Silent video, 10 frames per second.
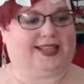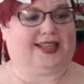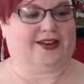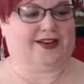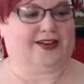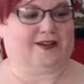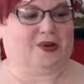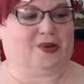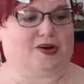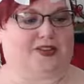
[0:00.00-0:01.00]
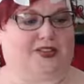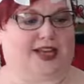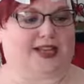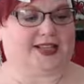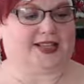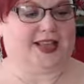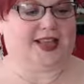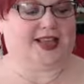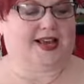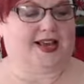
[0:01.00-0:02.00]
down here, I apologize.
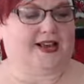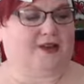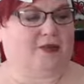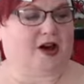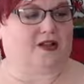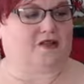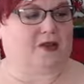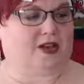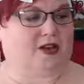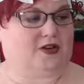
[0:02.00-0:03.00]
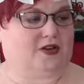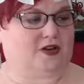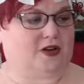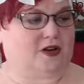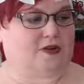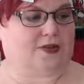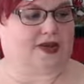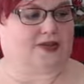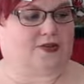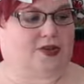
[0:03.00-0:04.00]
Um, all of my notes are on my
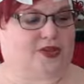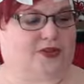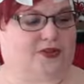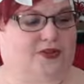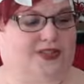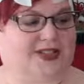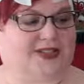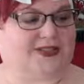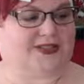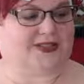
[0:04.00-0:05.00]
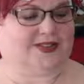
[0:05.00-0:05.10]
computer, so